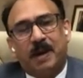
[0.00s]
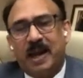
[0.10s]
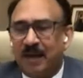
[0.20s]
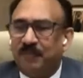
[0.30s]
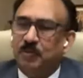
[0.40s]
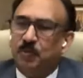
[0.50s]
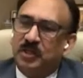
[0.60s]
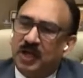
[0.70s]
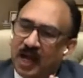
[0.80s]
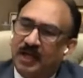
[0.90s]
by having
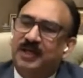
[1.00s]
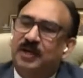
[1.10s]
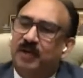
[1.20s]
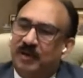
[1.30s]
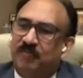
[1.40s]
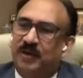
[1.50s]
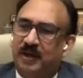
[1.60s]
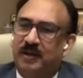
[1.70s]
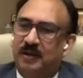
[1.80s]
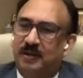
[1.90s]
more targeted welfare?